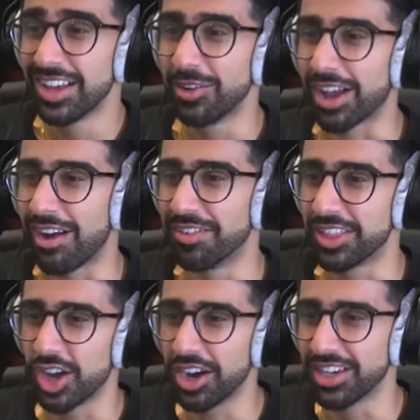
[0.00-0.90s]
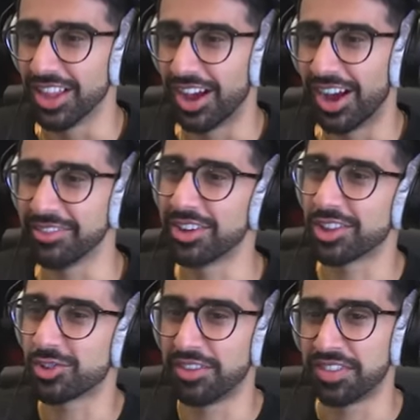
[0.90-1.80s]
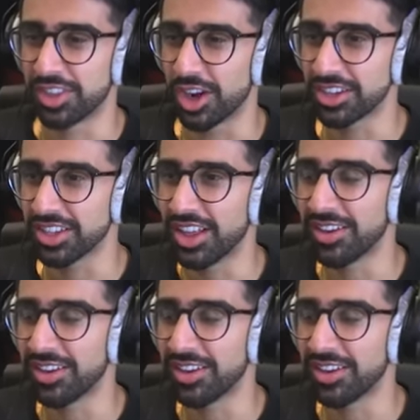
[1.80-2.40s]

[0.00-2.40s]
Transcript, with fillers: We go for the jugular. I think we go straight for the jugular.